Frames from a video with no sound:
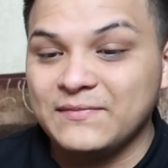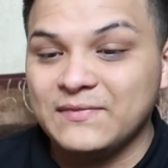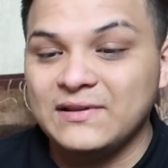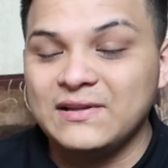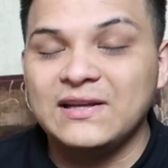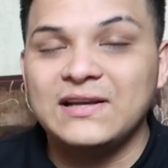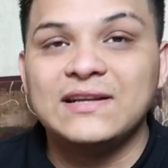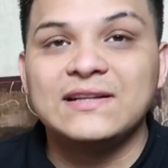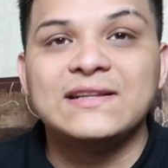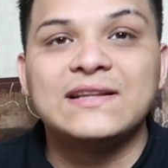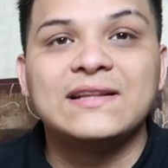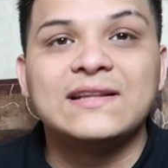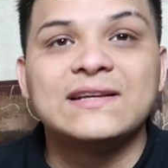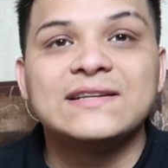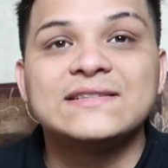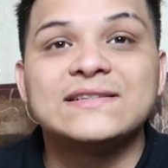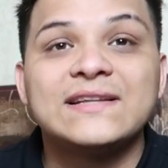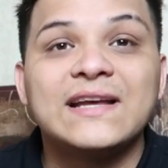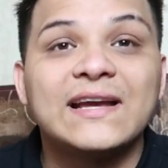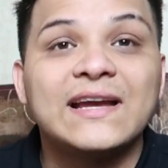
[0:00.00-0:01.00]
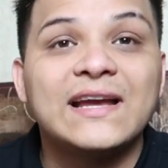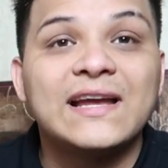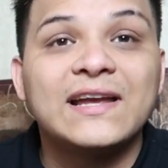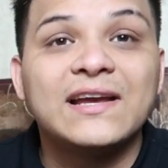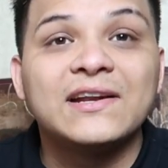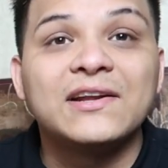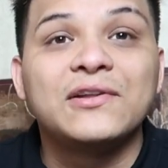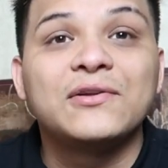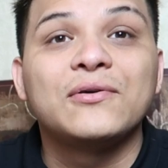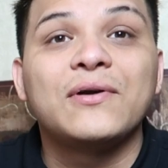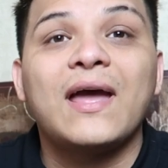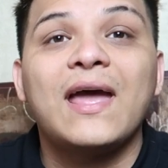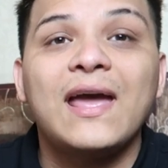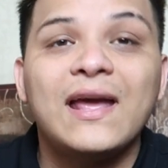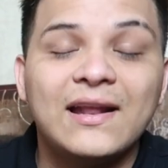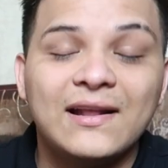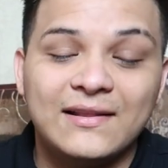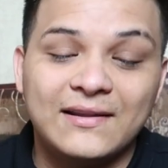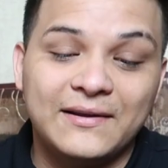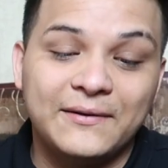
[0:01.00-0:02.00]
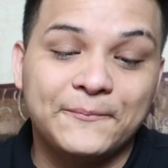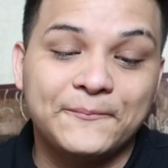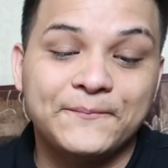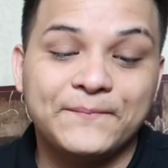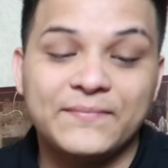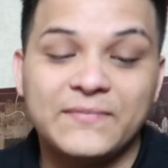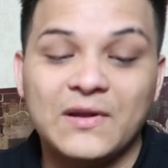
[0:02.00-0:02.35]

This deck ain't gonna do anything.